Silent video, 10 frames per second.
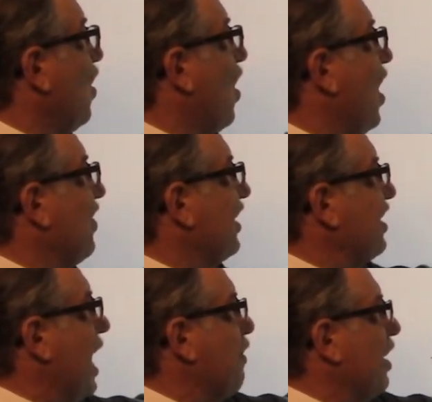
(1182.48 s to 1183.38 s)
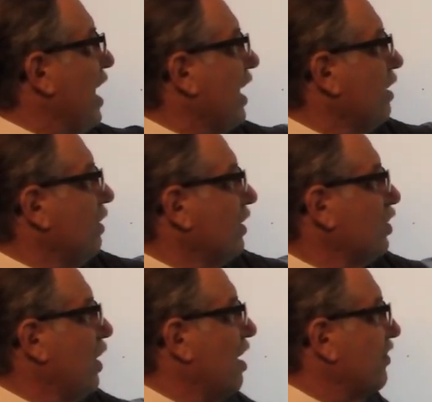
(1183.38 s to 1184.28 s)
On the tabernacle,
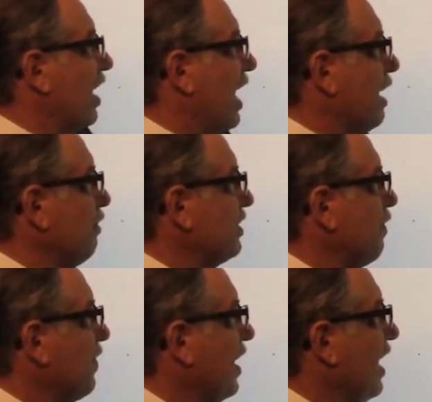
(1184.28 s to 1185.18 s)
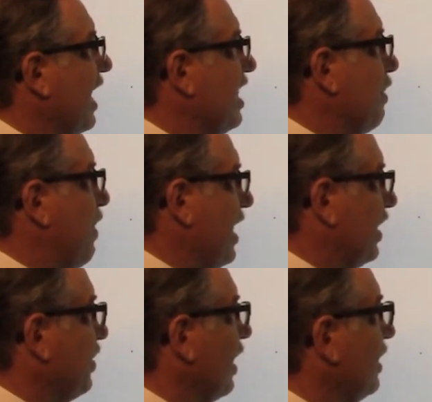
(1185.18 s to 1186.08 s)
12 times in the
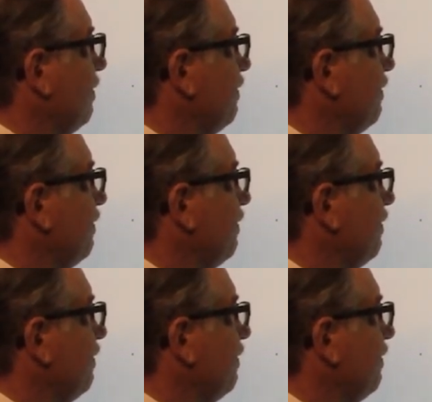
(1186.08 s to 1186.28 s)
Pentateuch.